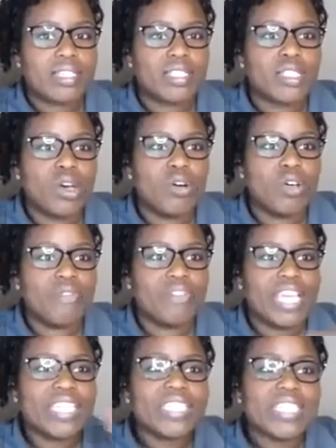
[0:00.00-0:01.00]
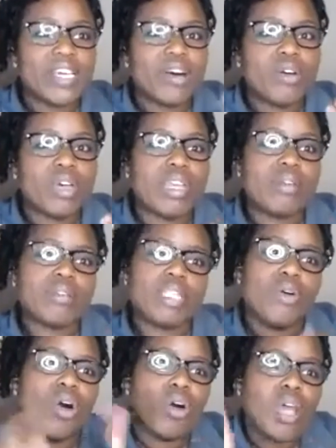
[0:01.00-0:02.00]
So if they see on here, they was like,
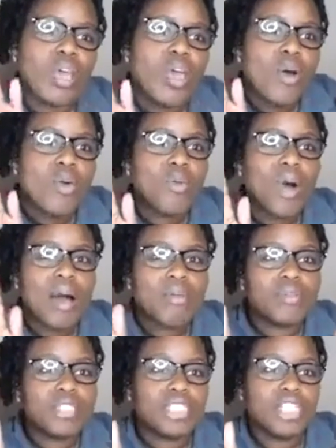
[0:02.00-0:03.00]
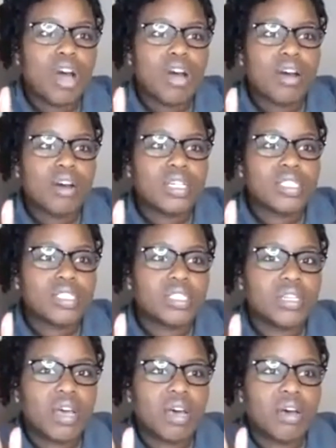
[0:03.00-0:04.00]
okay, well, I was charged
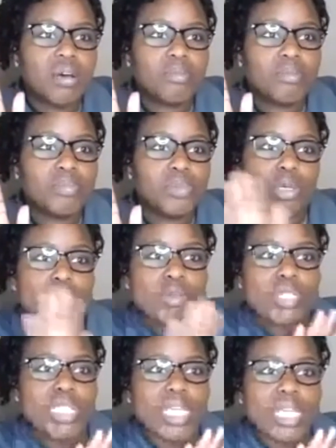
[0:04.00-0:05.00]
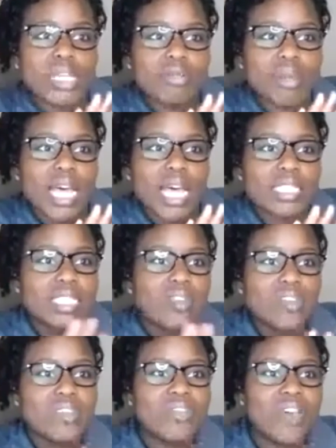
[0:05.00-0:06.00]
3% of my
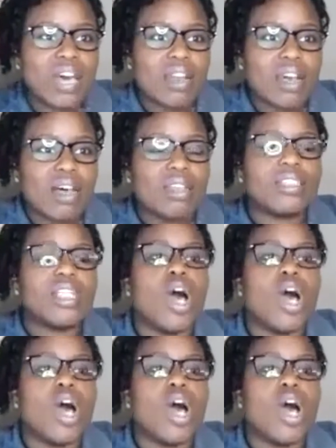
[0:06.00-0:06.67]
$75.